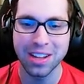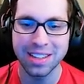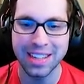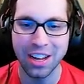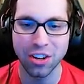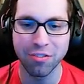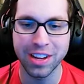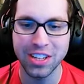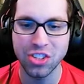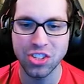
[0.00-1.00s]
the
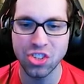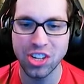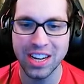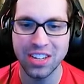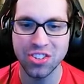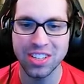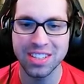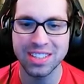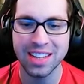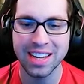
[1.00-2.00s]
elevation
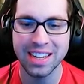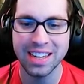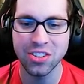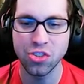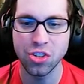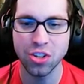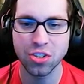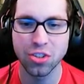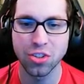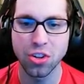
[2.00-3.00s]
changes, like it
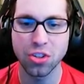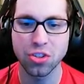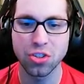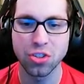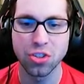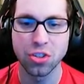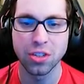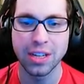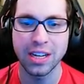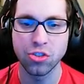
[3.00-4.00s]
just looks
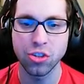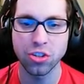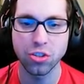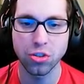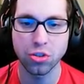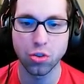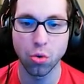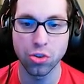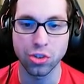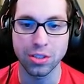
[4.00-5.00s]
it just looks
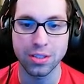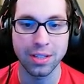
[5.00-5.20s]
gorgeous.